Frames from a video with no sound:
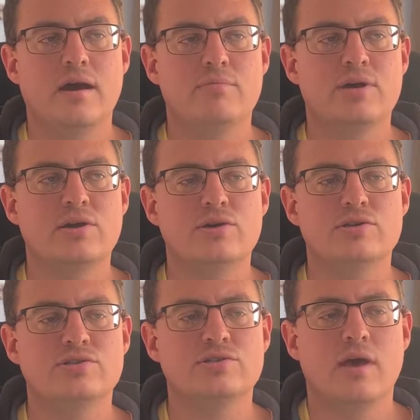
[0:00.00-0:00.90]

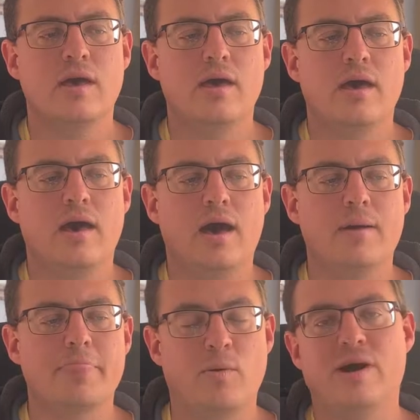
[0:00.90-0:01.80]
because
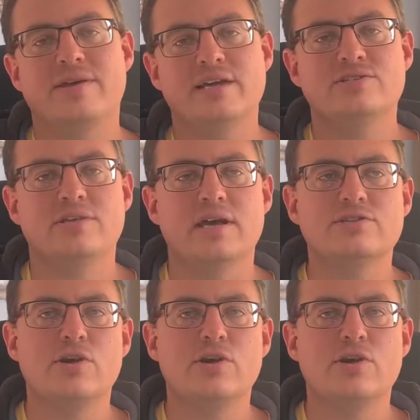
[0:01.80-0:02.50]
I'll get to that.